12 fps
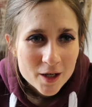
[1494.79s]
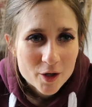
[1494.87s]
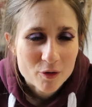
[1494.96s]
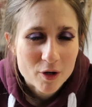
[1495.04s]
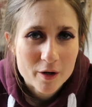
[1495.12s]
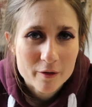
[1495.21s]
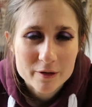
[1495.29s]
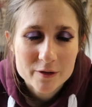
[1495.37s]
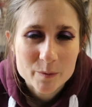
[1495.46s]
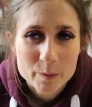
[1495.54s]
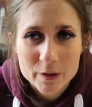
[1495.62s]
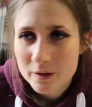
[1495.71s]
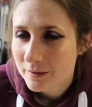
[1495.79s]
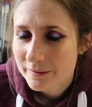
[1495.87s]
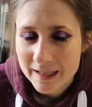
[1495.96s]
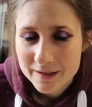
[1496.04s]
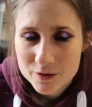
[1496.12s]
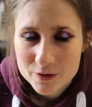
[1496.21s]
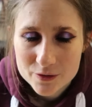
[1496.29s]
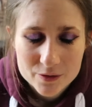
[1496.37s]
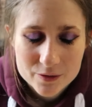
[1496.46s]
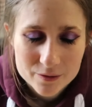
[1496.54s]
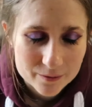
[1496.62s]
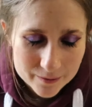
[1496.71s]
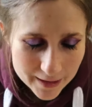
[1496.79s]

auroras, but that's just